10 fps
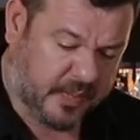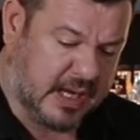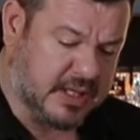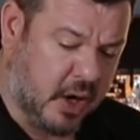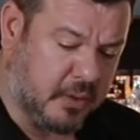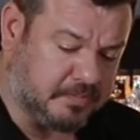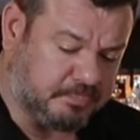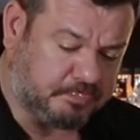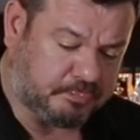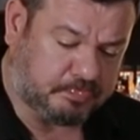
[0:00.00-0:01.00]
So,
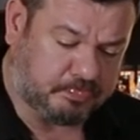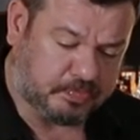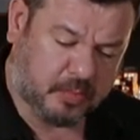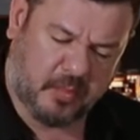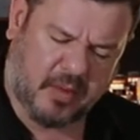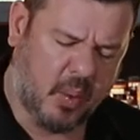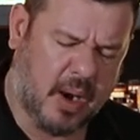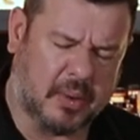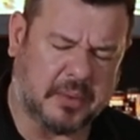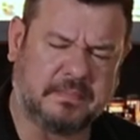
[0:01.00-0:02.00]

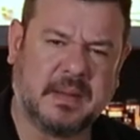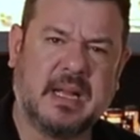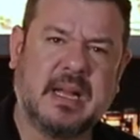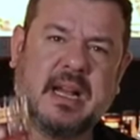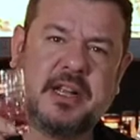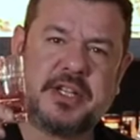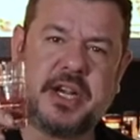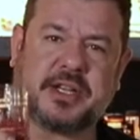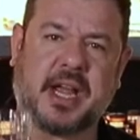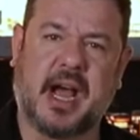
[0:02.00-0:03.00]
wow.
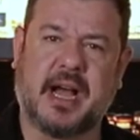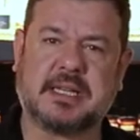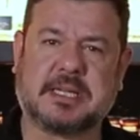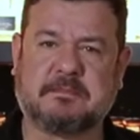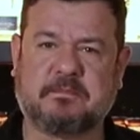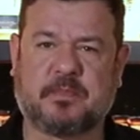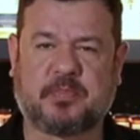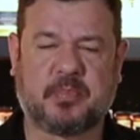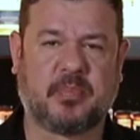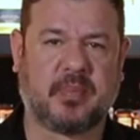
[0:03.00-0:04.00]
Cheers, guys.
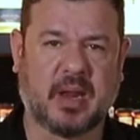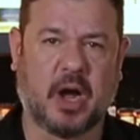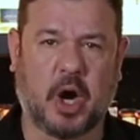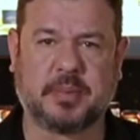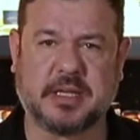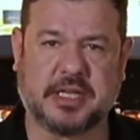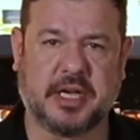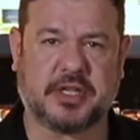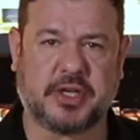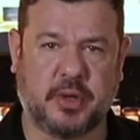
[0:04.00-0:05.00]
Hope to see
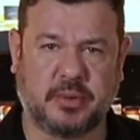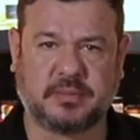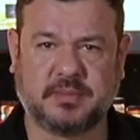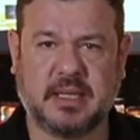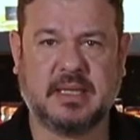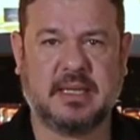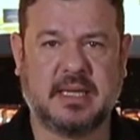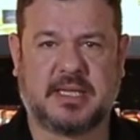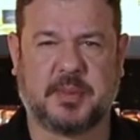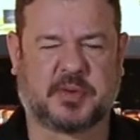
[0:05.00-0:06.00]
you soon.
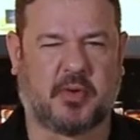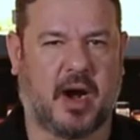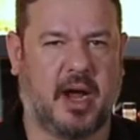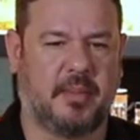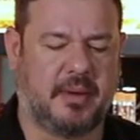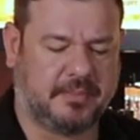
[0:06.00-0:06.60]
Subscribe.